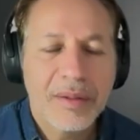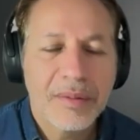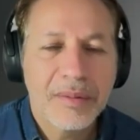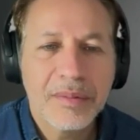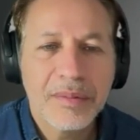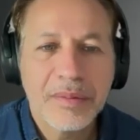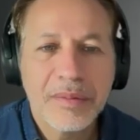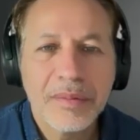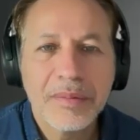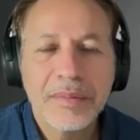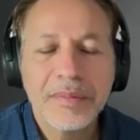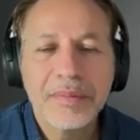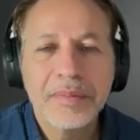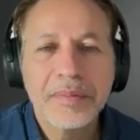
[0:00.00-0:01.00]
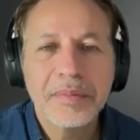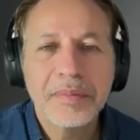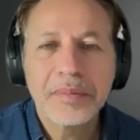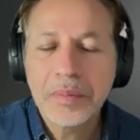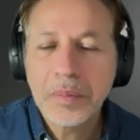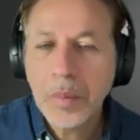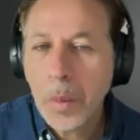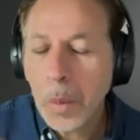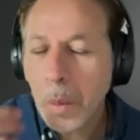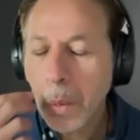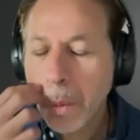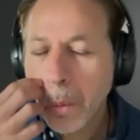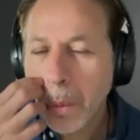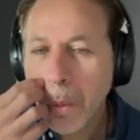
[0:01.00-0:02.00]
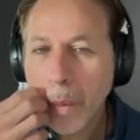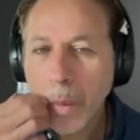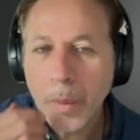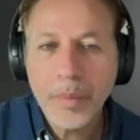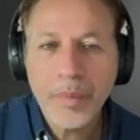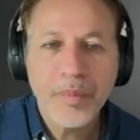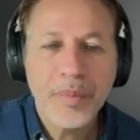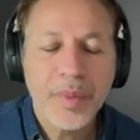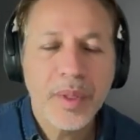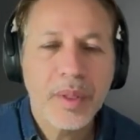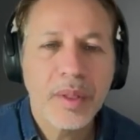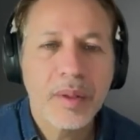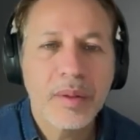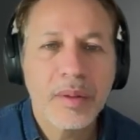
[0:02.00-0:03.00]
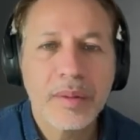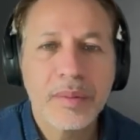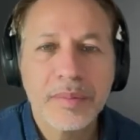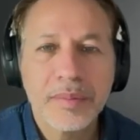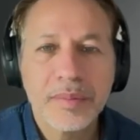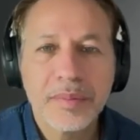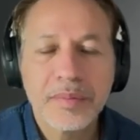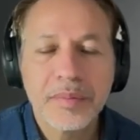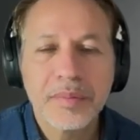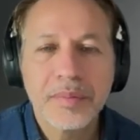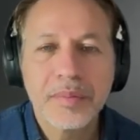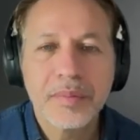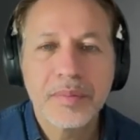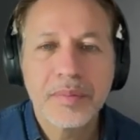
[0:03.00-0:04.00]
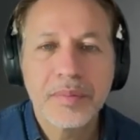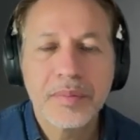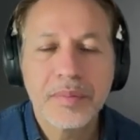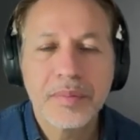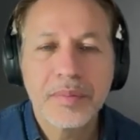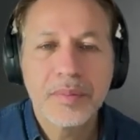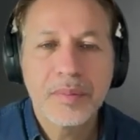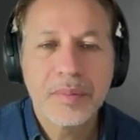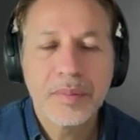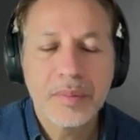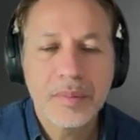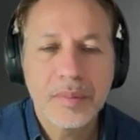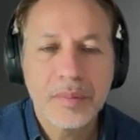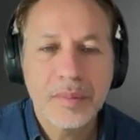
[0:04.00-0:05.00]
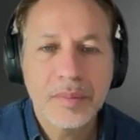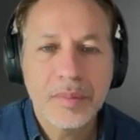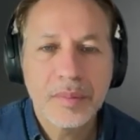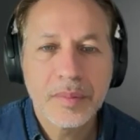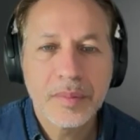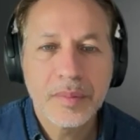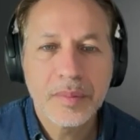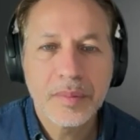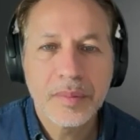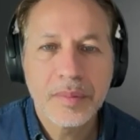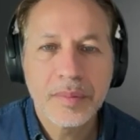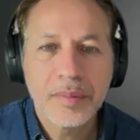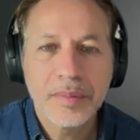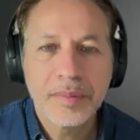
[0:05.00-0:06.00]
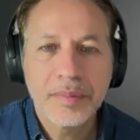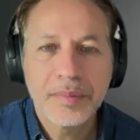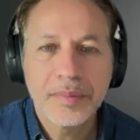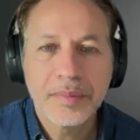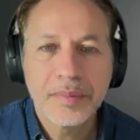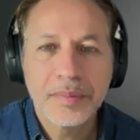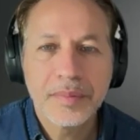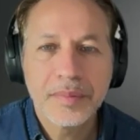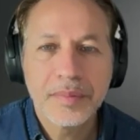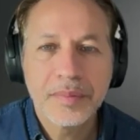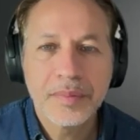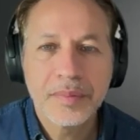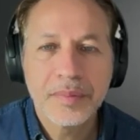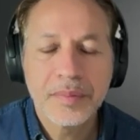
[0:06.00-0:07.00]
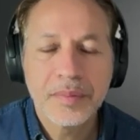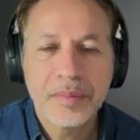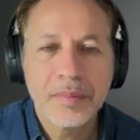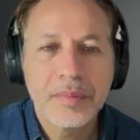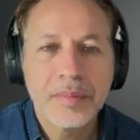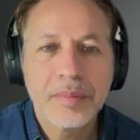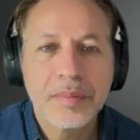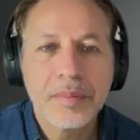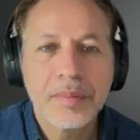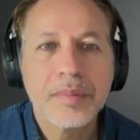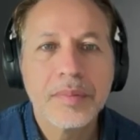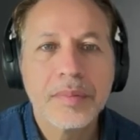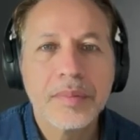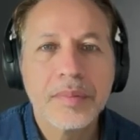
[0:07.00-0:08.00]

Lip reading: [no speech]